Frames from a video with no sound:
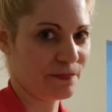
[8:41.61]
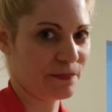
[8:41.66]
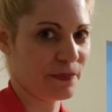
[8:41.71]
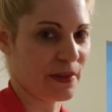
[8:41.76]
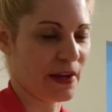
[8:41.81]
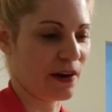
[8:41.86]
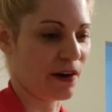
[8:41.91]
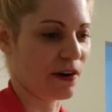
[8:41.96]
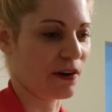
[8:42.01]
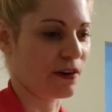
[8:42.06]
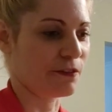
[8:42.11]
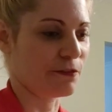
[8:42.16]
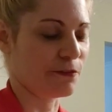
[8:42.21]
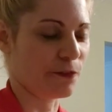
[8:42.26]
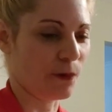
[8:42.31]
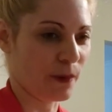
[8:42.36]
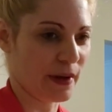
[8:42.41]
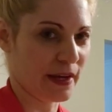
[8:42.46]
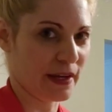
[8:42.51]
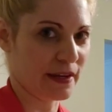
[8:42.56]
They are a
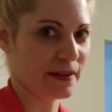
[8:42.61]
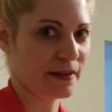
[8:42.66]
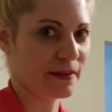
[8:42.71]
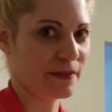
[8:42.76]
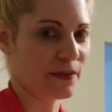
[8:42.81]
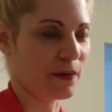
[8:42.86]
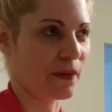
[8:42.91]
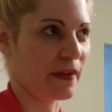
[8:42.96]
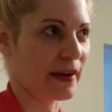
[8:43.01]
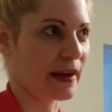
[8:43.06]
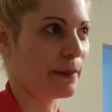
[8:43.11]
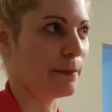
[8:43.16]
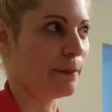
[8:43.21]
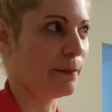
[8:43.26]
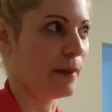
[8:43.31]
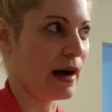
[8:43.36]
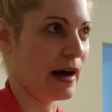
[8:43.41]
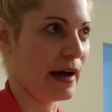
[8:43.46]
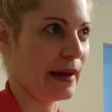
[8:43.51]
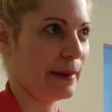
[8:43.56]
void. They're like a
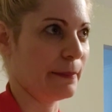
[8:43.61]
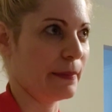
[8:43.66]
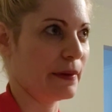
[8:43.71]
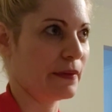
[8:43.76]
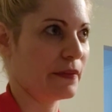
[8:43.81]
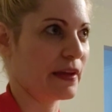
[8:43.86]
mime.